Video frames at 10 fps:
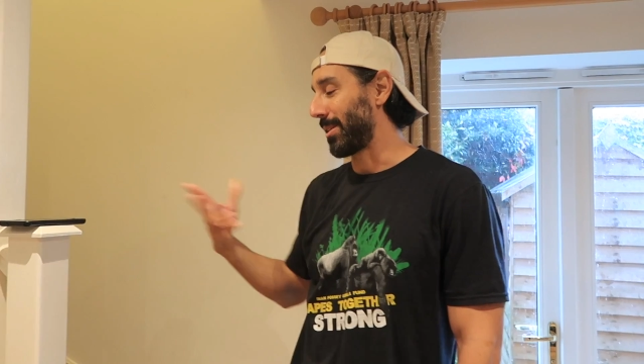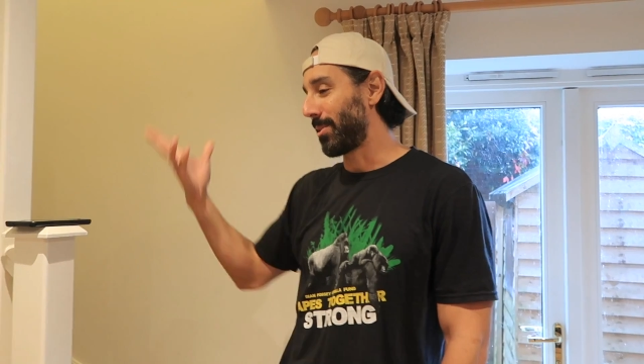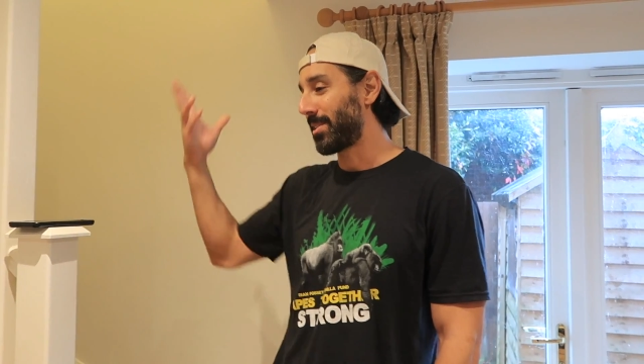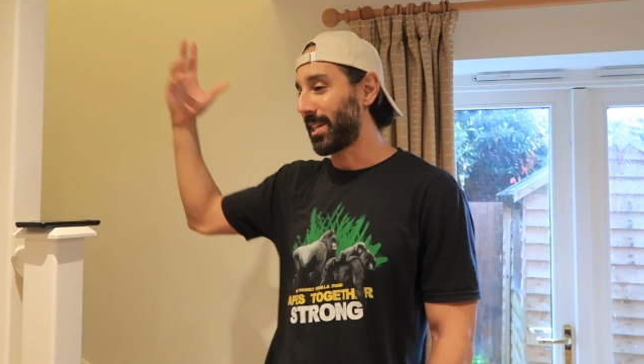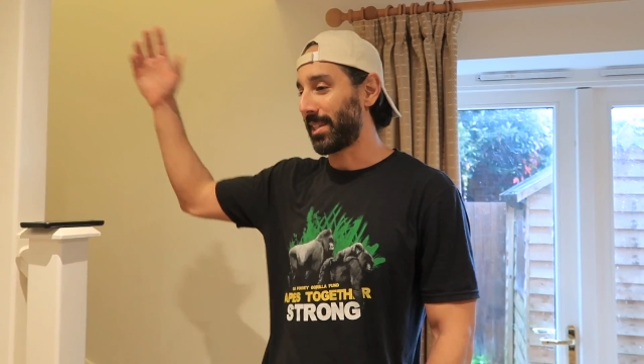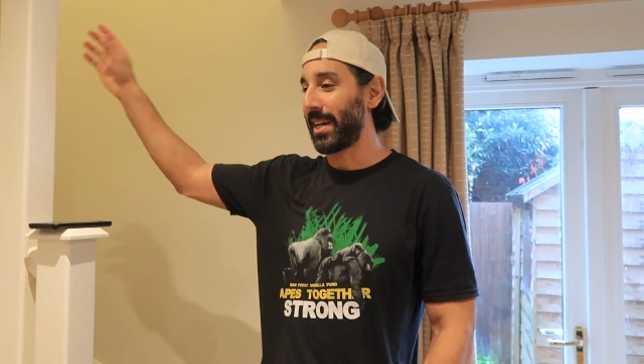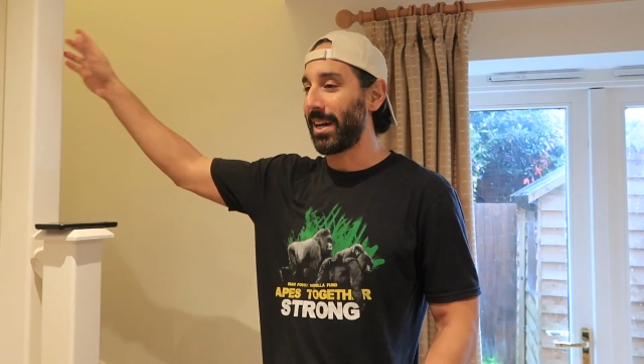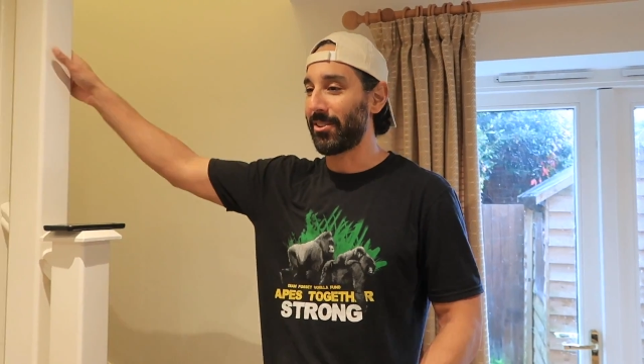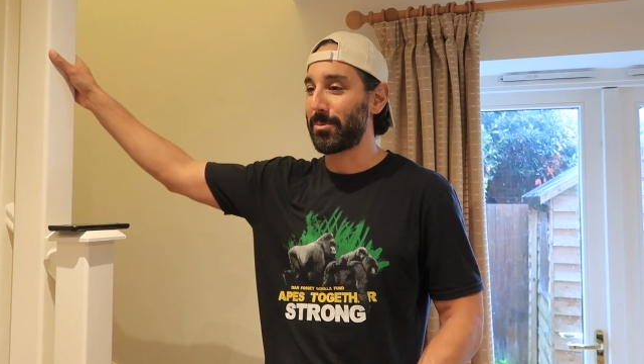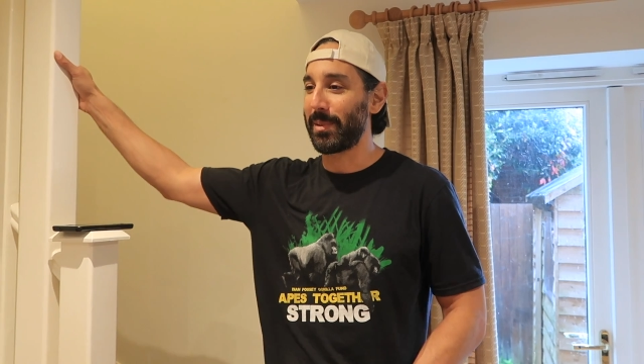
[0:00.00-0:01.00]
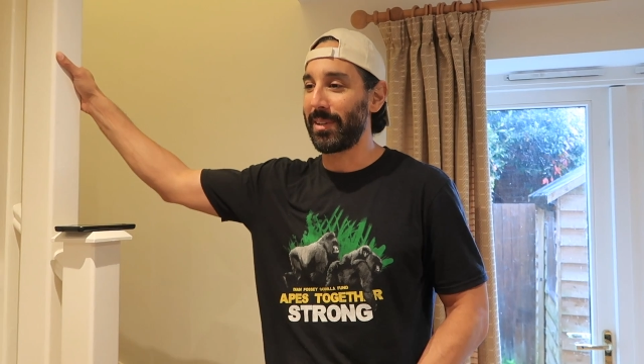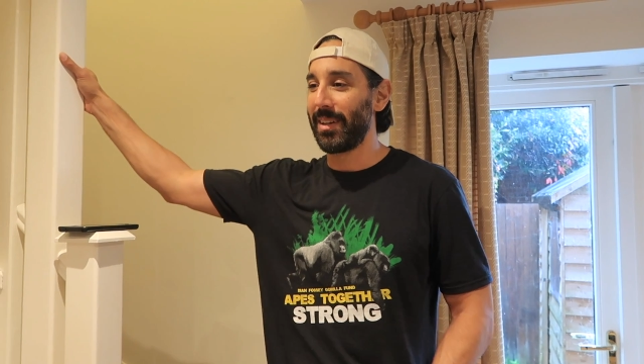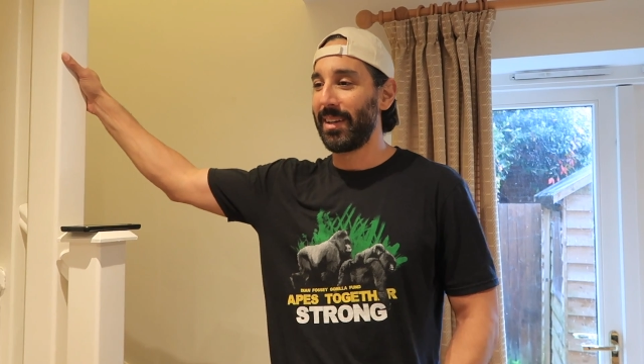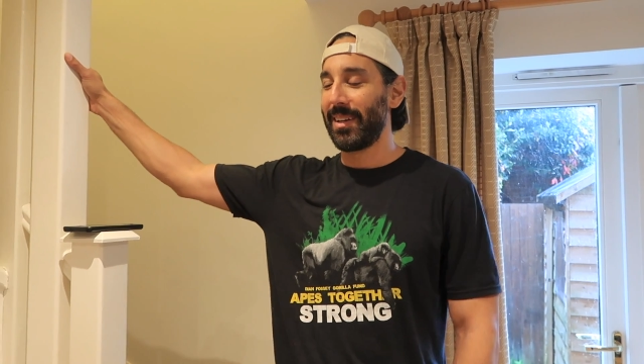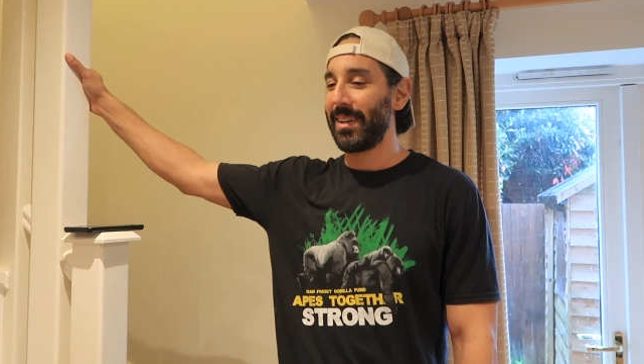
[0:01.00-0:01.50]
they wouldn't take the couch, but
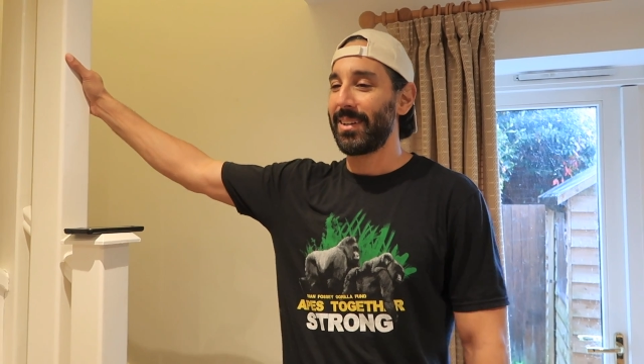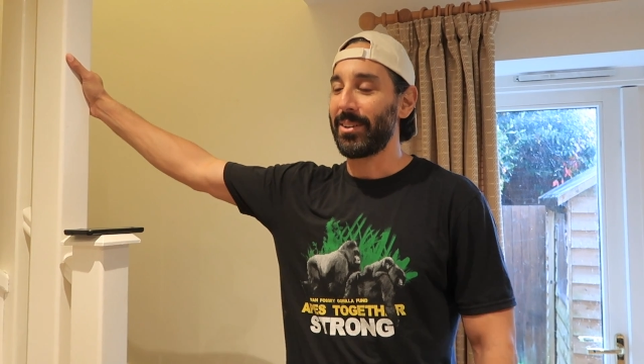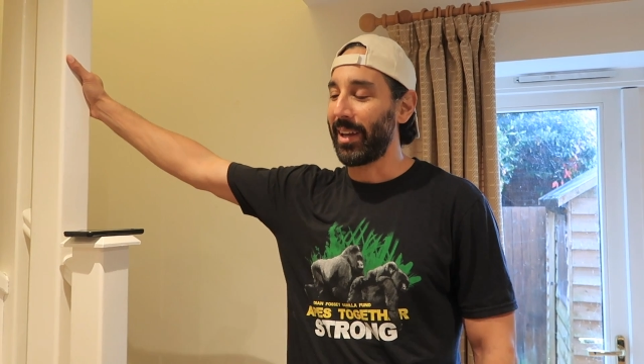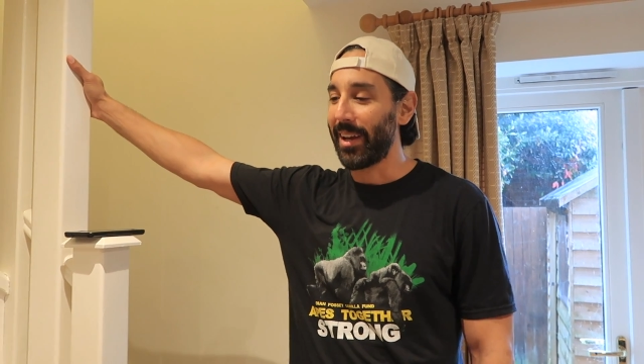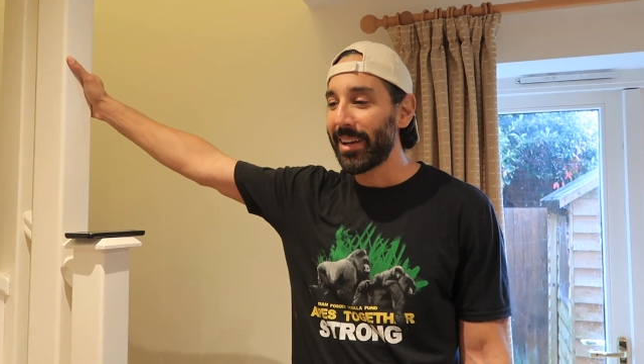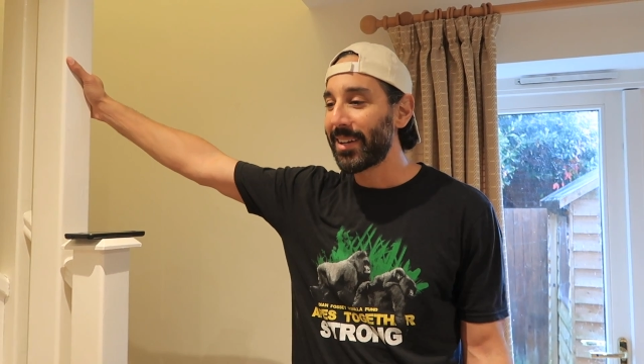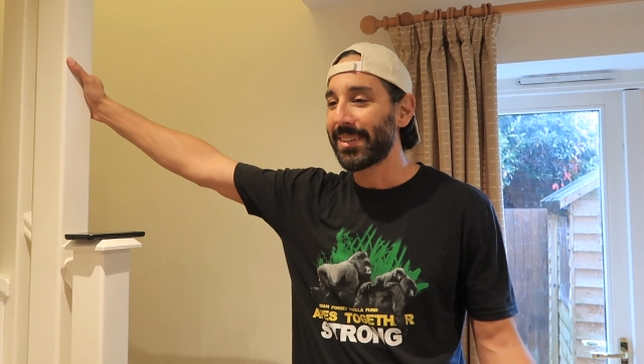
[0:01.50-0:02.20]
okay,